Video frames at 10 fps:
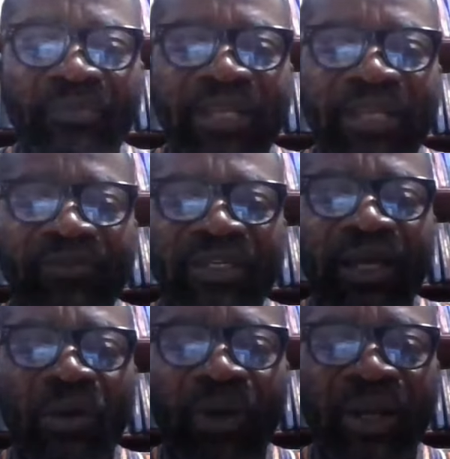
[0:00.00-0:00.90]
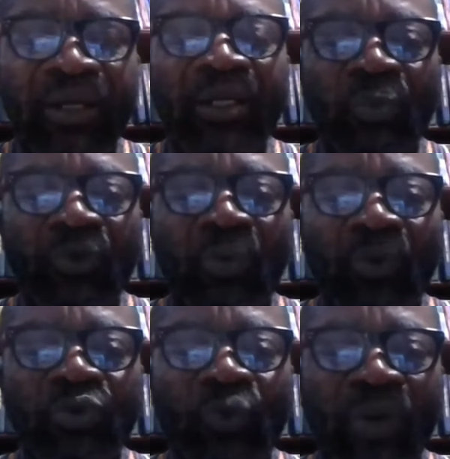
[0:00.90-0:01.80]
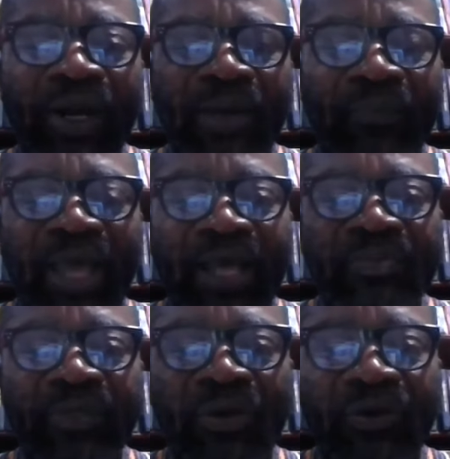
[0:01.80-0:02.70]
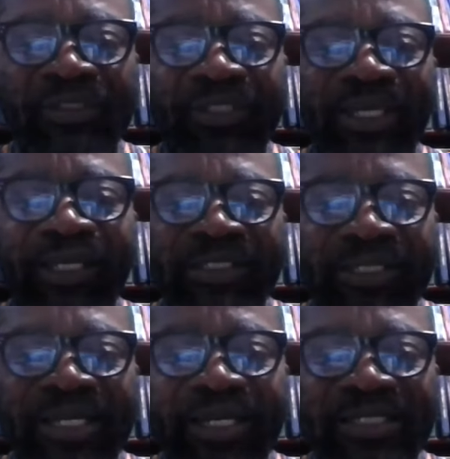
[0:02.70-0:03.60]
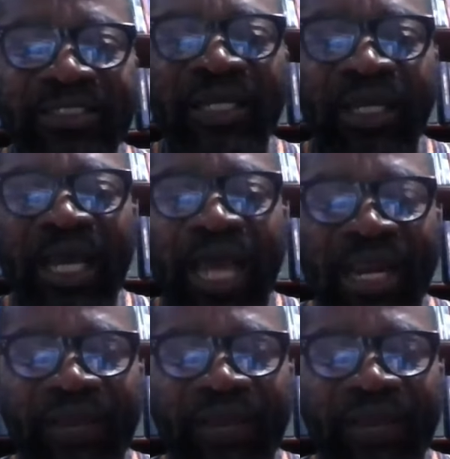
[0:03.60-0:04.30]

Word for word: But even that one, we don't want to welcome that, because it creates an